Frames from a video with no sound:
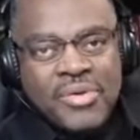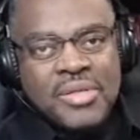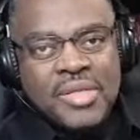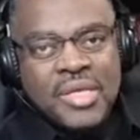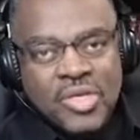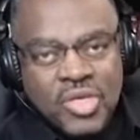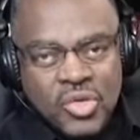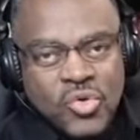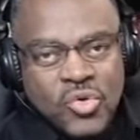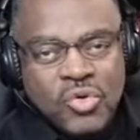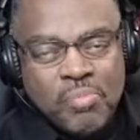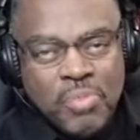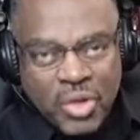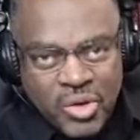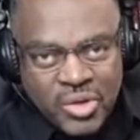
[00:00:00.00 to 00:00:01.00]
the new
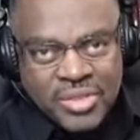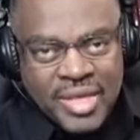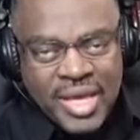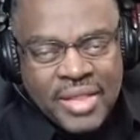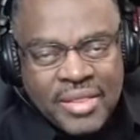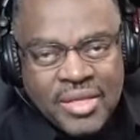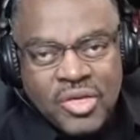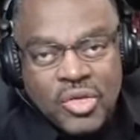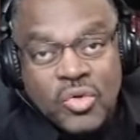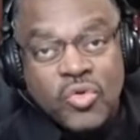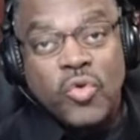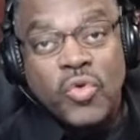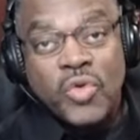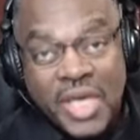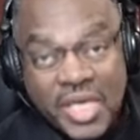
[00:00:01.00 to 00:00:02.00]
birth and the new
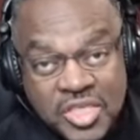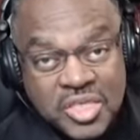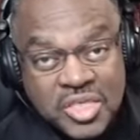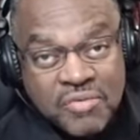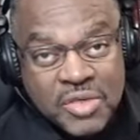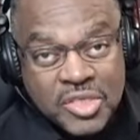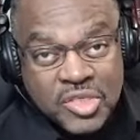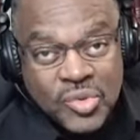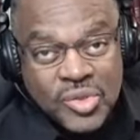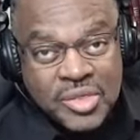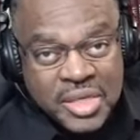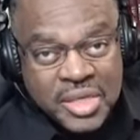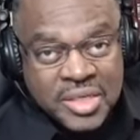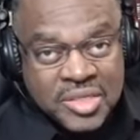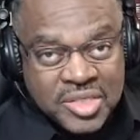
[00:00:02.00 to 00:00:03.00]
creation of Israel
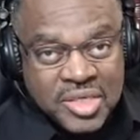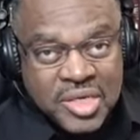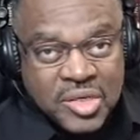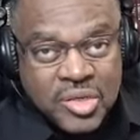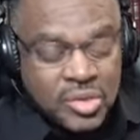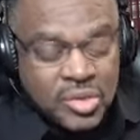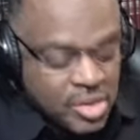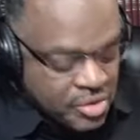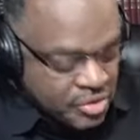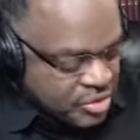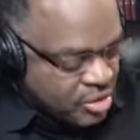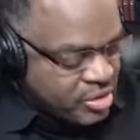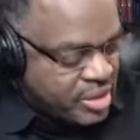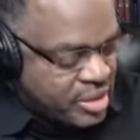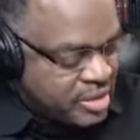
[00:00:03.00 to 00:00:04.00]
in Ezekiel
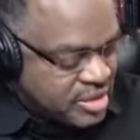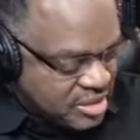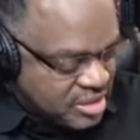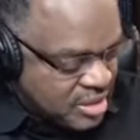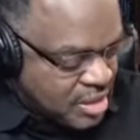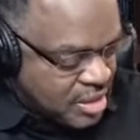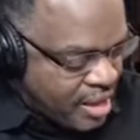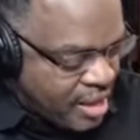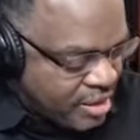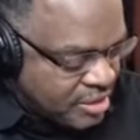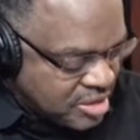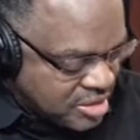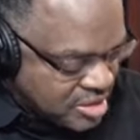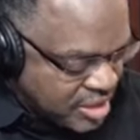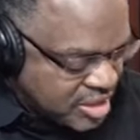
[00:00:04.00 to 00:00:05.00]

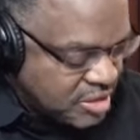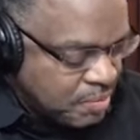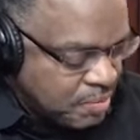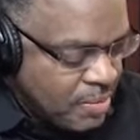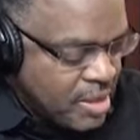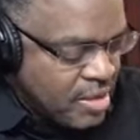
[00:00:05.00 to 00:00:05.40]
thirty-six,